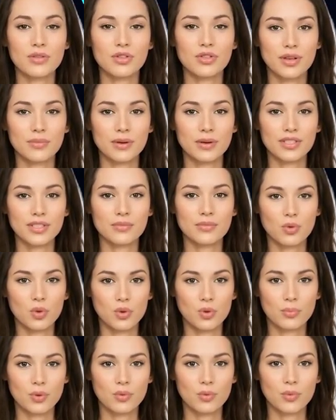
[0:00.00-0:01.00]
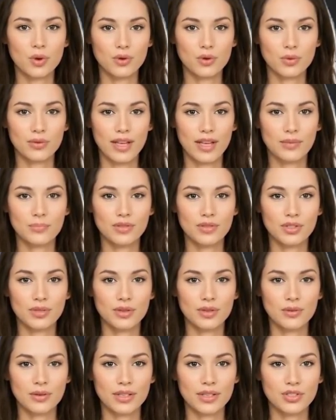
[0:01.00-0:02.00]
GPT-4 will work with up to
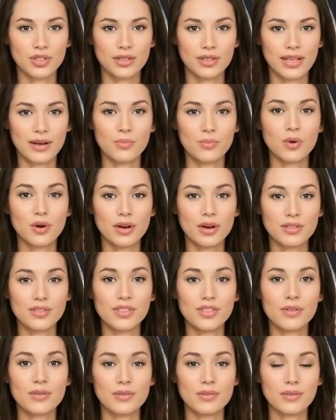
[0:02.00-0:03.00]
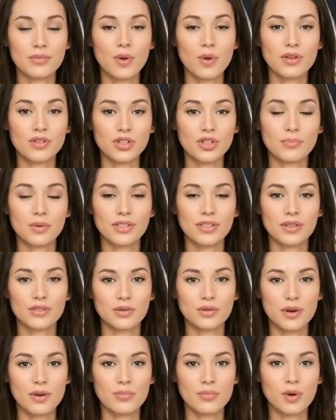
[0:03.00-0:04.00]
32k words, while
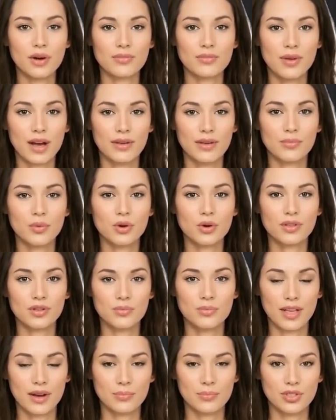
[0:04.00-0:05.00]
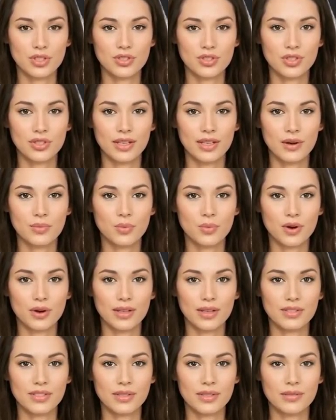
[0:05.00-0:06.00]
GPT-3.5 works with up to 2k
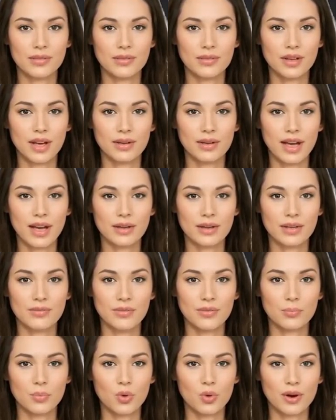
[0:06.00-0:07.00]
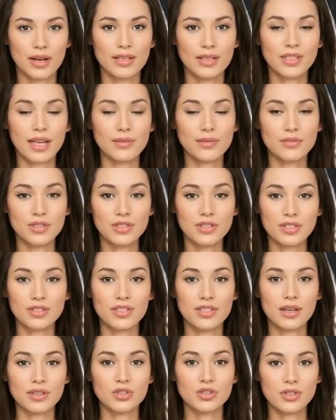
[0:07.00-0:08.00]
words, allowing for more in-depth
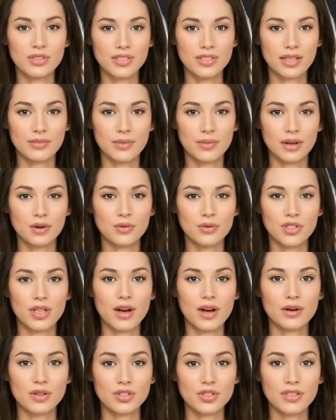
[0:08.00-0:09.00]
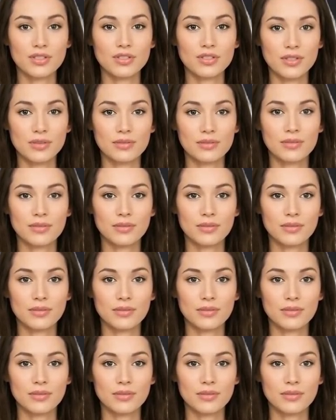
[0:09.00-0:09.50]
discussions and bigger challenges.